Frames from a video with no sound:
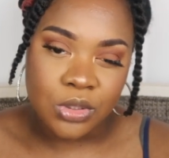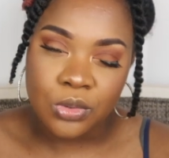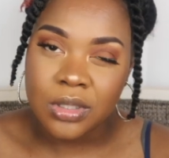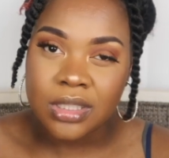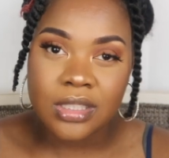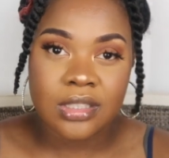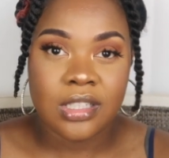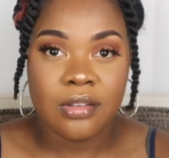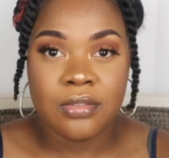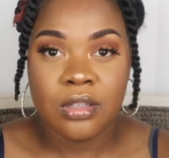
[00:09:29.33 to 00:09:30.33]
soreness
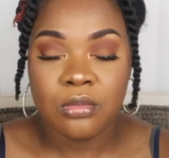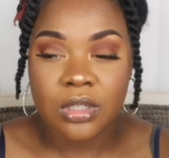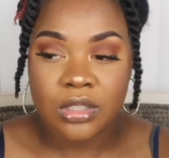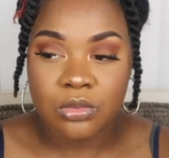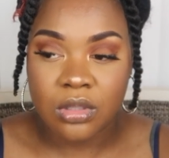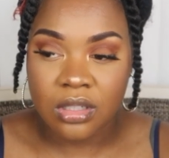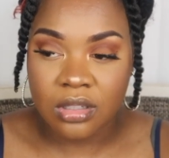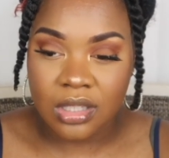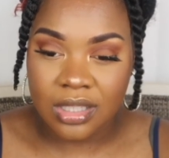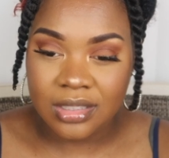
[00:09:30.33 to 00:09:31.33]
definitely was one
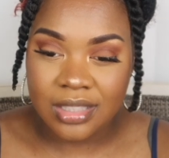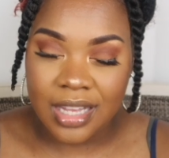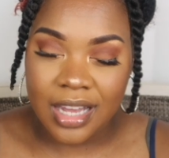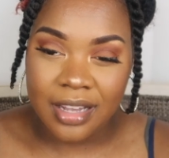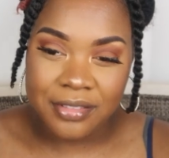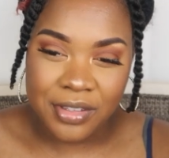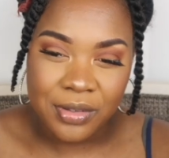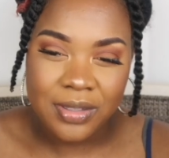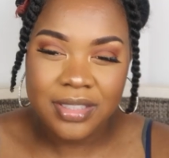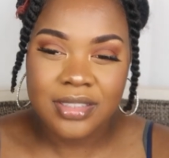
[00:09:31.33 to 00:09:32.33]
of the things that I
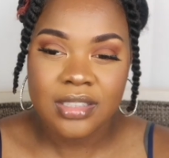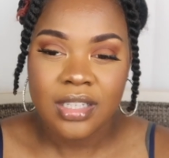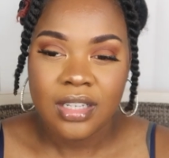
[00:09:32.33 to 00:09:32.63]
noticed.